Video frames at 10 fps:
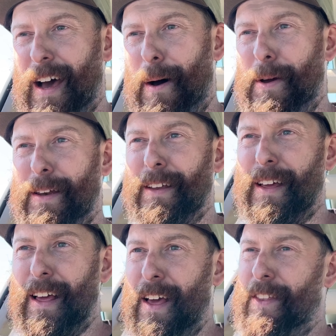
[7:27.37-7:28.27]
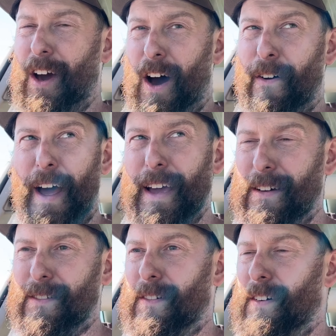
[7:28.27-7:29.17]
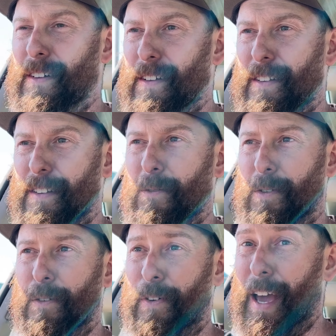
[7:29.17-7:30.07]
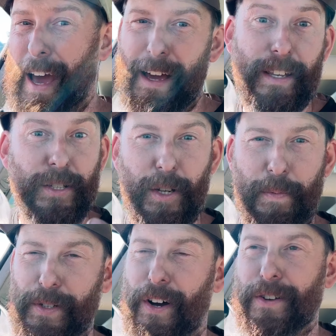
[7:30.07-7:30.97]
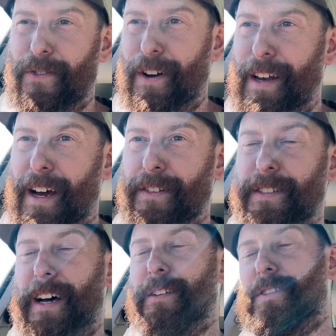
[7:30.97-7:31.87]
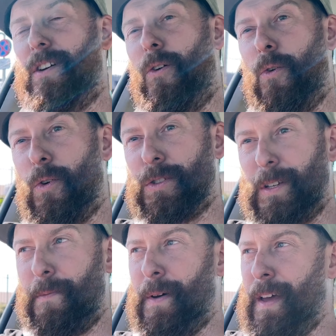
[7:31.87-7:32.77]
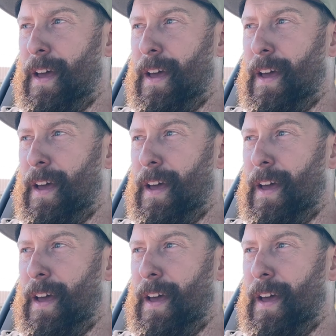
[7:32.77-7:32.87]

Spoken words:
I mean, the R8 with the V8 and the supercharger on it now sounds awesome.